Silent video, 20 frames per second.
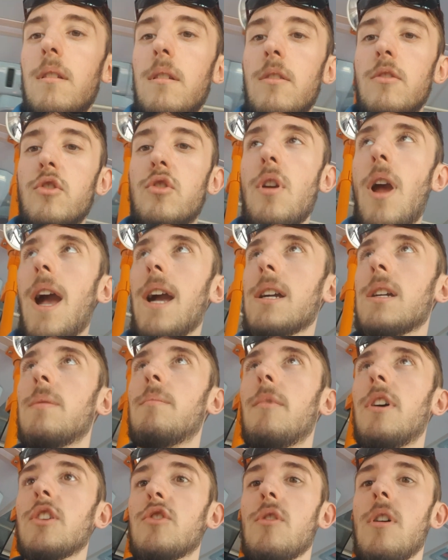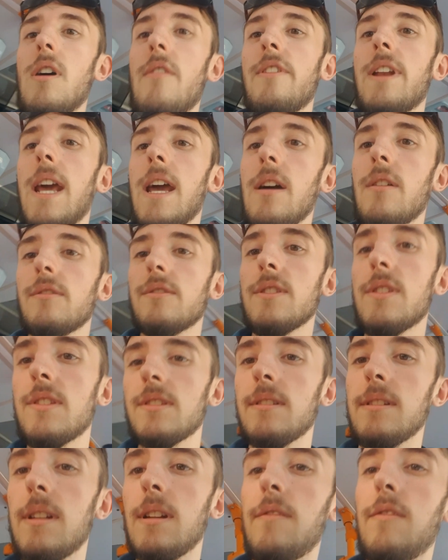track my driving
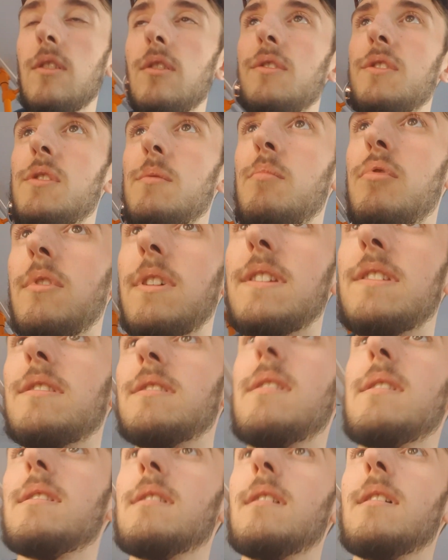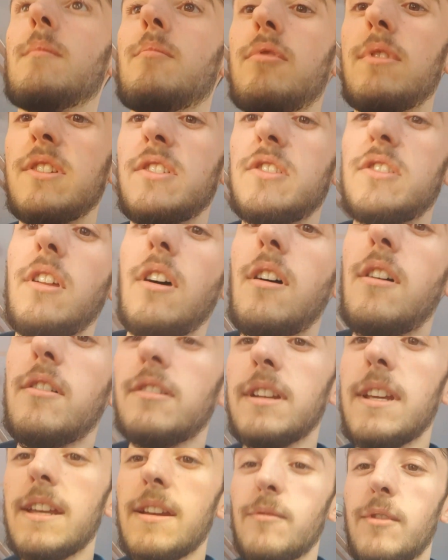hours, and I forgot to press start
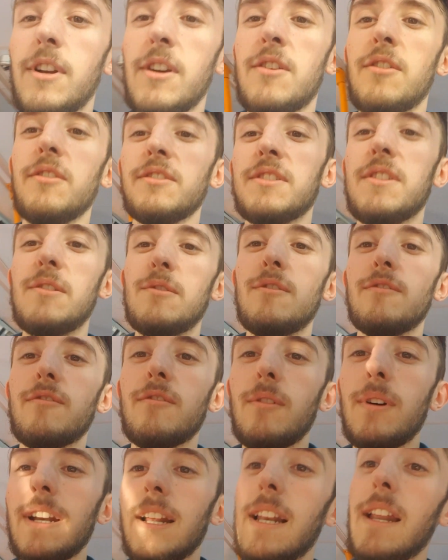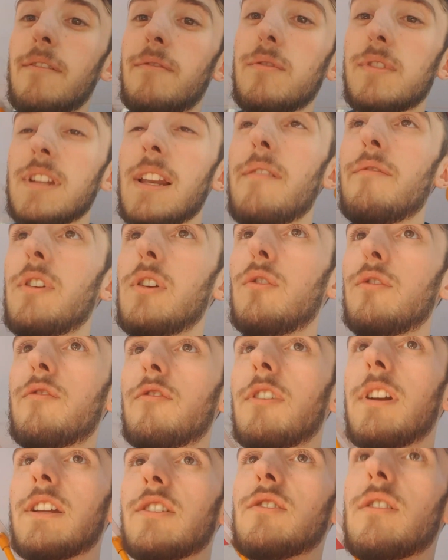on it when I got to when I was leaving North
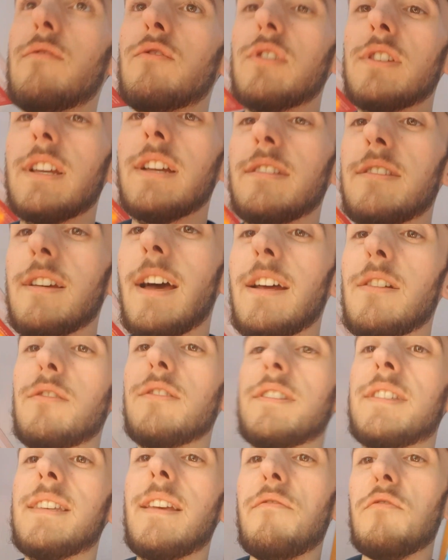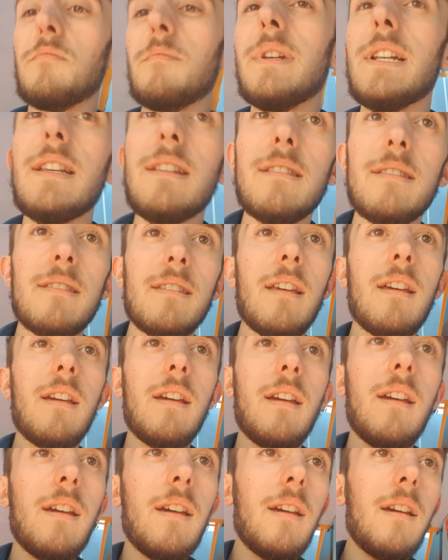Greenwich. I've just had to add on 7 minutes.
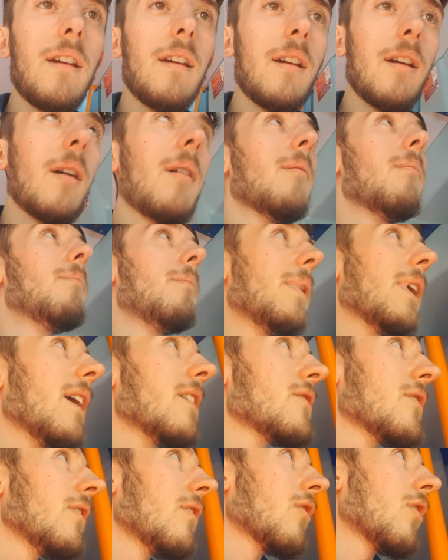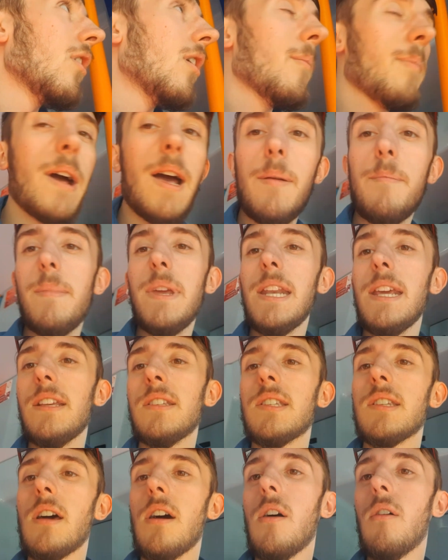But yeah, so I've got about a minute,
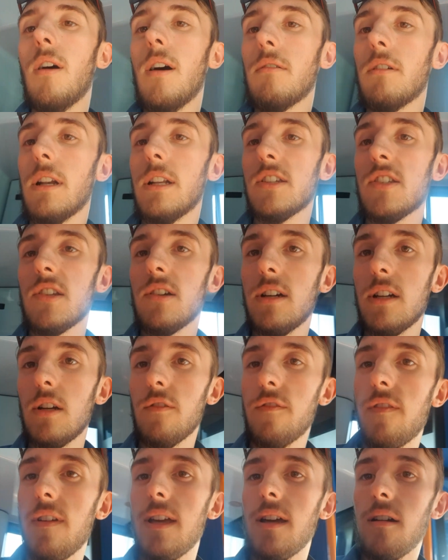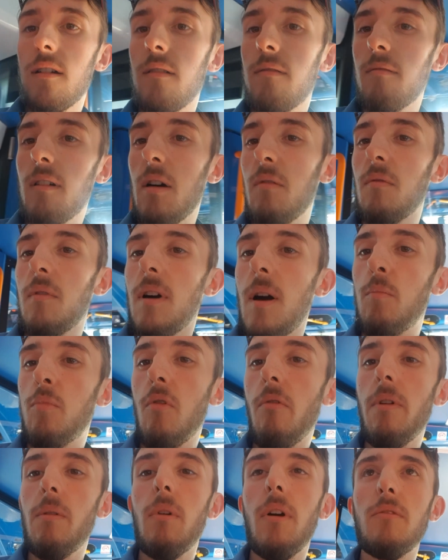so I'm going to sign off here. I
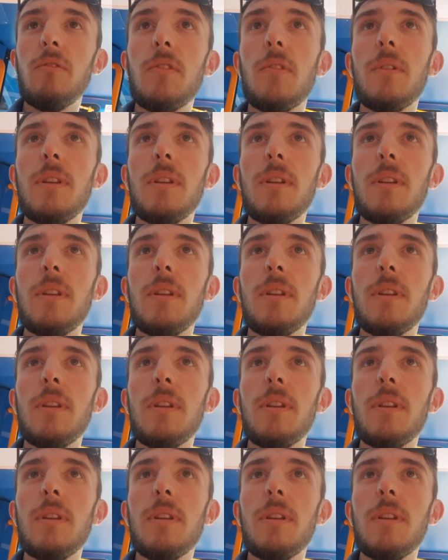probably won't do